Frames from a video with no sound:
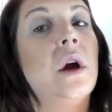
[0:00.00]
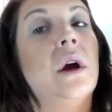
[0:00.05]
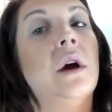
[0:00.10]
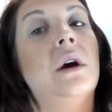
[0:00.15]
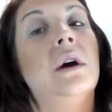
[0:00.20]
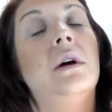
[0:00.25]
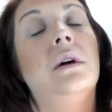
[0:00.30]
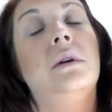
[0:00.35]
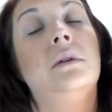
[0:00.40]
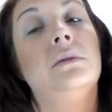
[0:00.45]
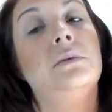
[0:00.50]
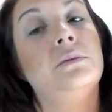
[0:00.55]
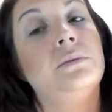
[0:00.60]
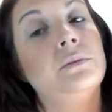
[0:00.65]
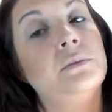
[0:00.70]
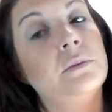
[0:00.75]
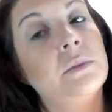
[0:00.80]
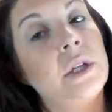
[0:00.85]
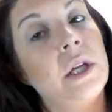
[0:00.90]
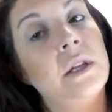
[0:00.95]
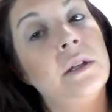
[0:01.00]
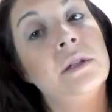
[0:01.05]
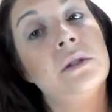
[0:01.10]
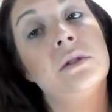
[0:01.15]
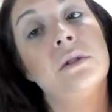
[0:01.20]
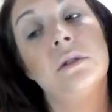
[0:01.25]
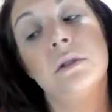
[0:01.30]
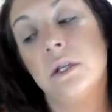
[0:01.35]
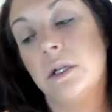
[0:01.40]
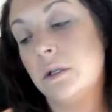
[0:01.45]
Girl,
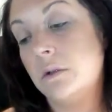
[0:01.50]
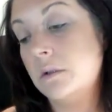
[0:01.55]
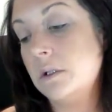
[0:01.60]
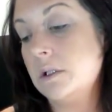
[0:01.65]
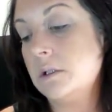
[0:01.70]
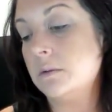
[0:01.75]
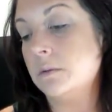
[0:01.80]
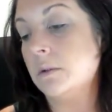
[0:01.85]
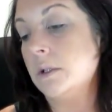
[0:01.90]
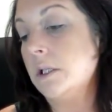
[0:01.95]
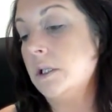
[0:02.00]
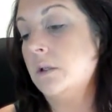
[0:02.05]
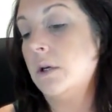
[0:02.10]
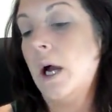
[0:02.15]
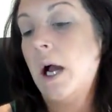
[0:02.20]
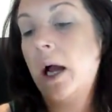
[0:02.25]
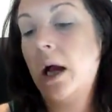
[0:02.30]
this struggle is real.